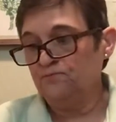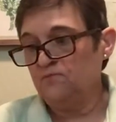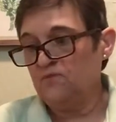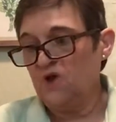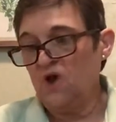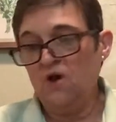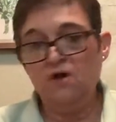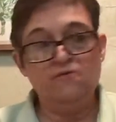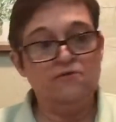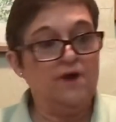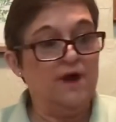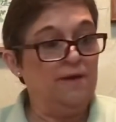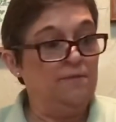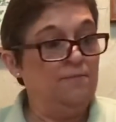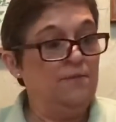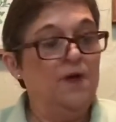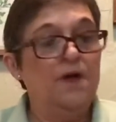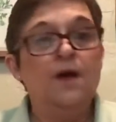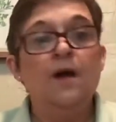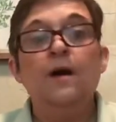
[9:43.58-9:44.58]
All right.
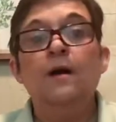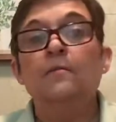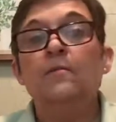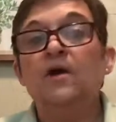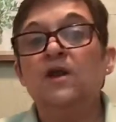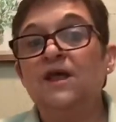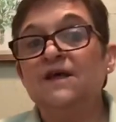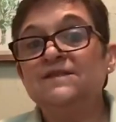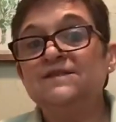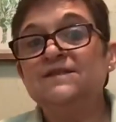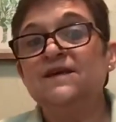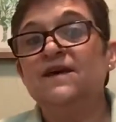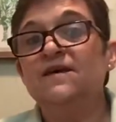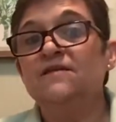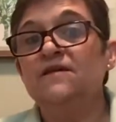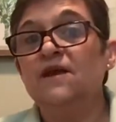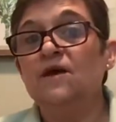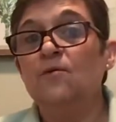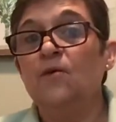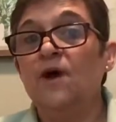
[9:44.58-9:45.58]
But let's say
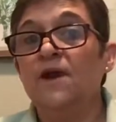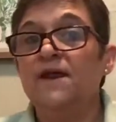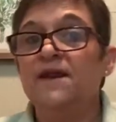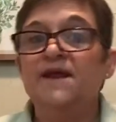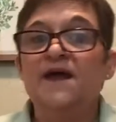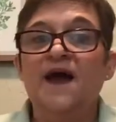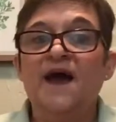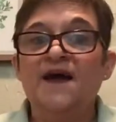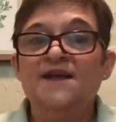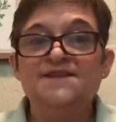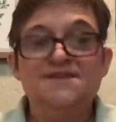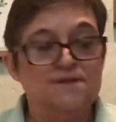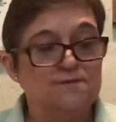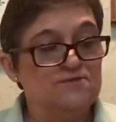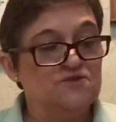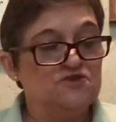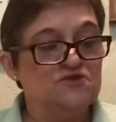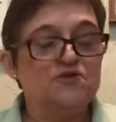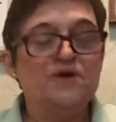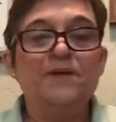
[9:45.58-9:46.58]
that I wanted to add
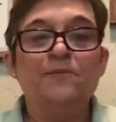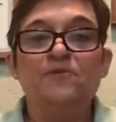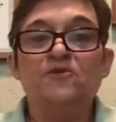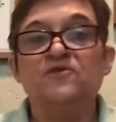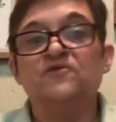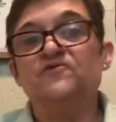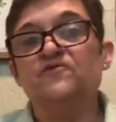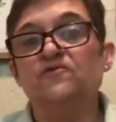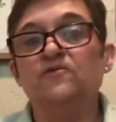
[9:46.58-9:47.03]
some streamers